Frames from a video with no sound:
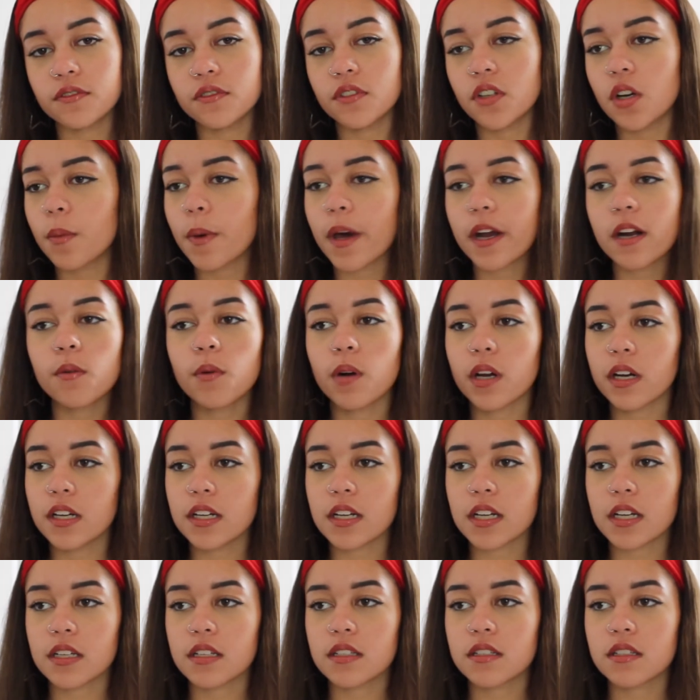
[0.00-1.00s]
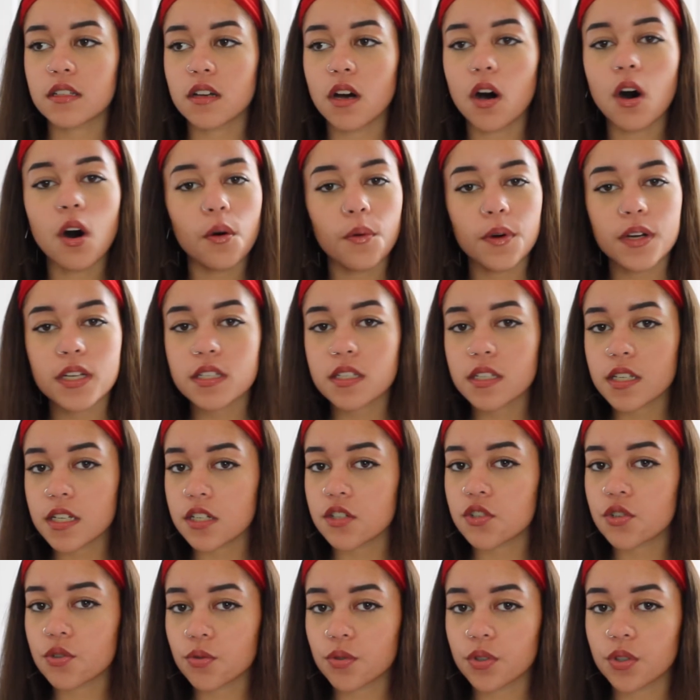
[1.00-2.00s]
No matter what it is, always stay
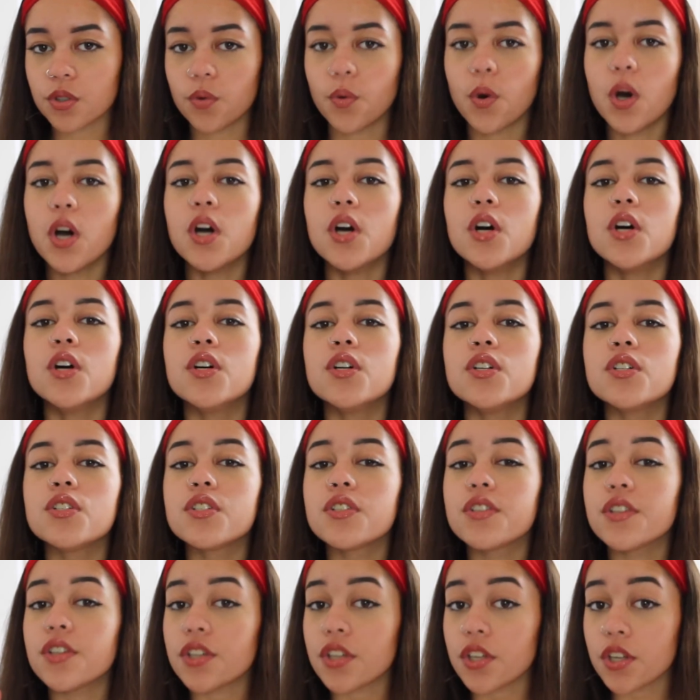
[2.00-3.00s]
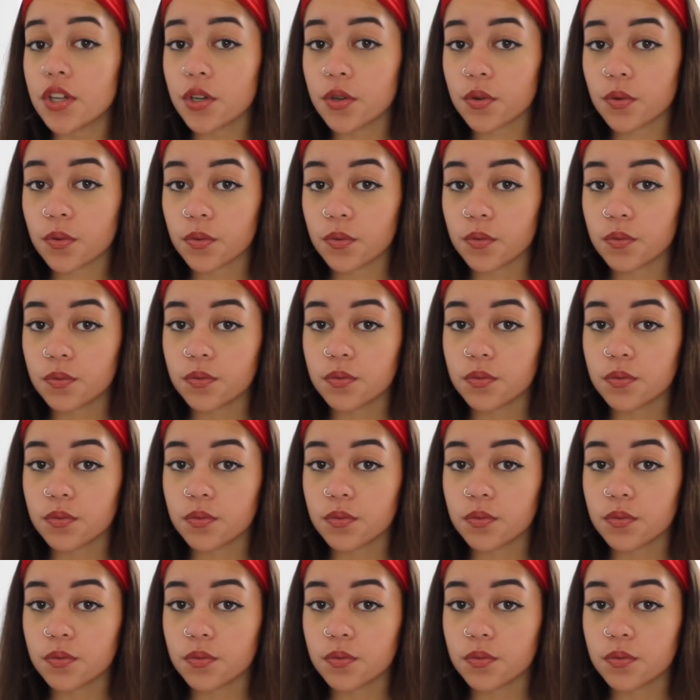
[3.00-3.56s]
true to you.